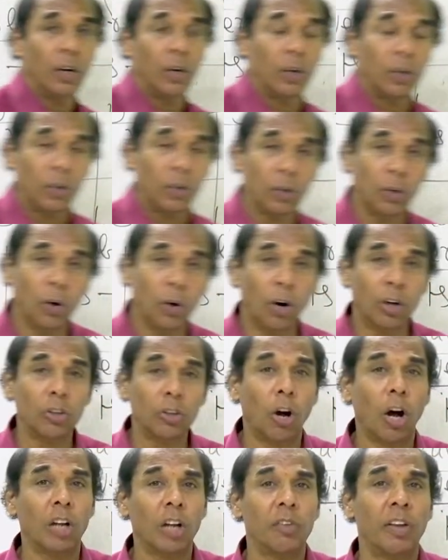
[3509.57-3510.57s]
don't
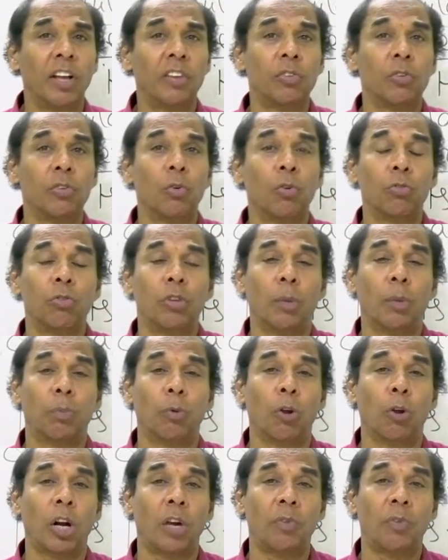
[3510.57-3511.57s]
always use the
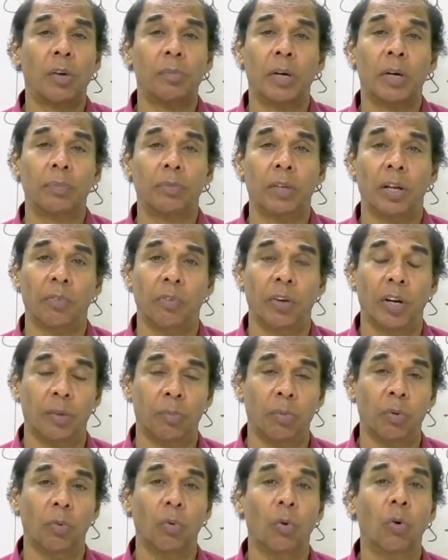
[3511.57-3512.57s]
plural form of the
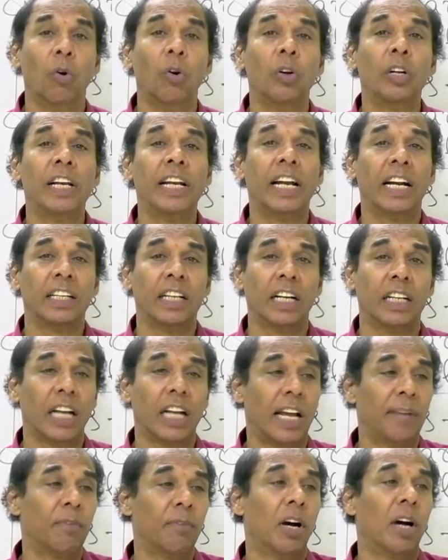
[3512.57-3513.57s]
verb. Only at the
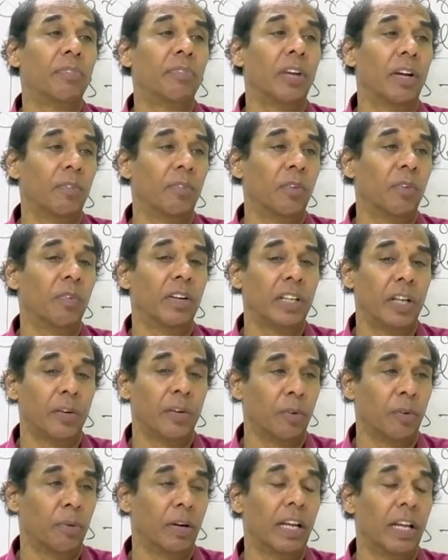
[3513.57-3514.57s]
time of everyone,
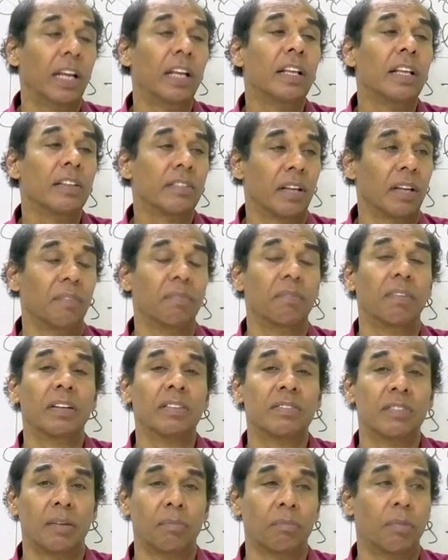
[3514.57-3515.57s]
everybody, someone,
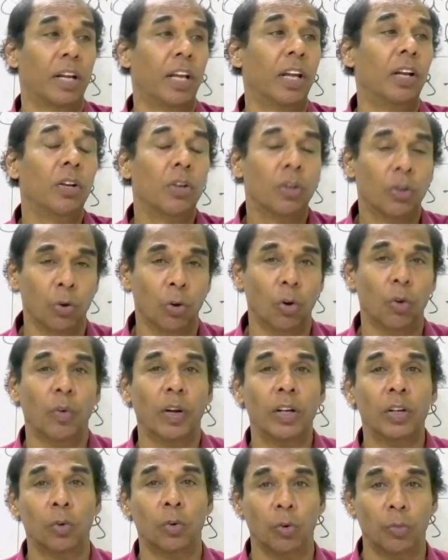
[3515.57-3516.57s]
somebody, no
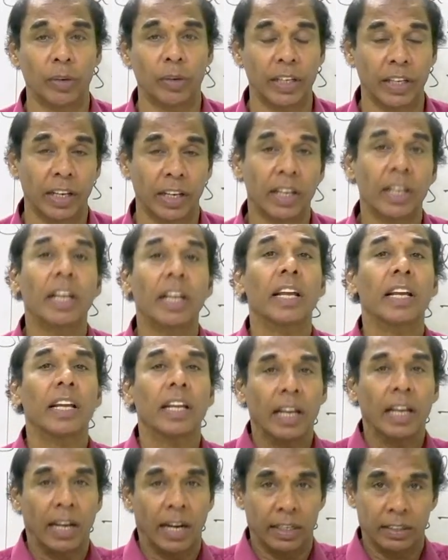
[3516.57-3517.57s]
one, nobody.
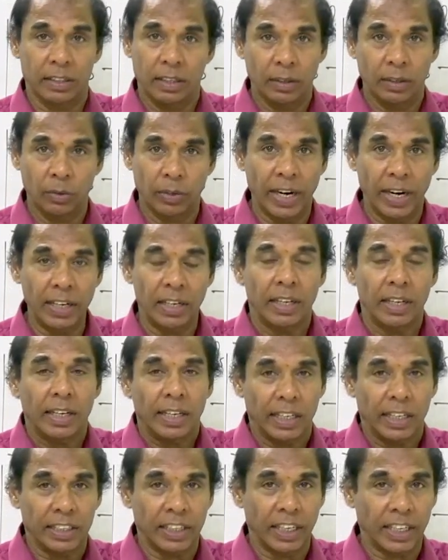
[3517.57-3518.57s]
Right?
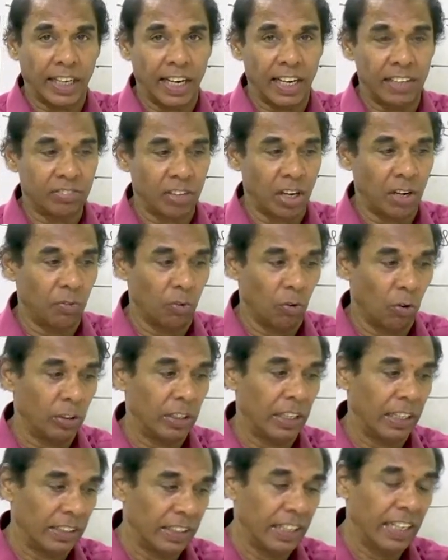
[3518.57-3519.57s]
In the case of
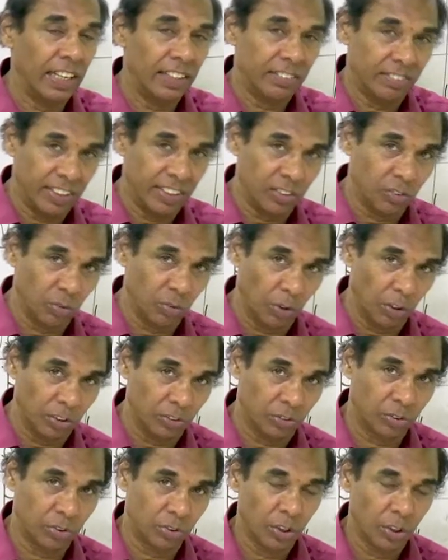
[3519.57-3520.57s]
only these 6
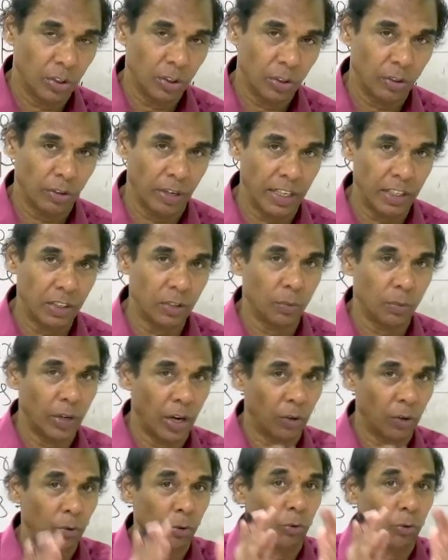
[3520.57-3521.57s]
words, right, we
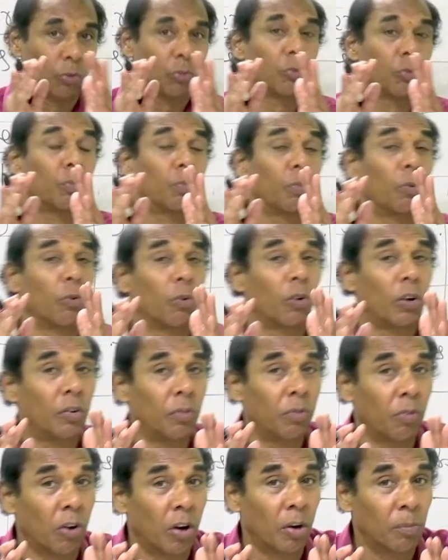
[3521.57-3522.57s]
have to use plural
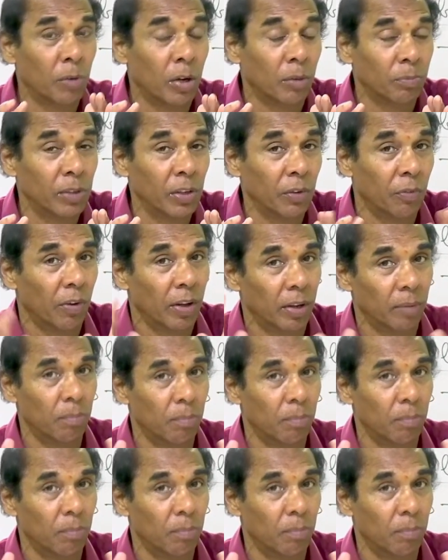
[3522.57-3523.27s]
form of the verb.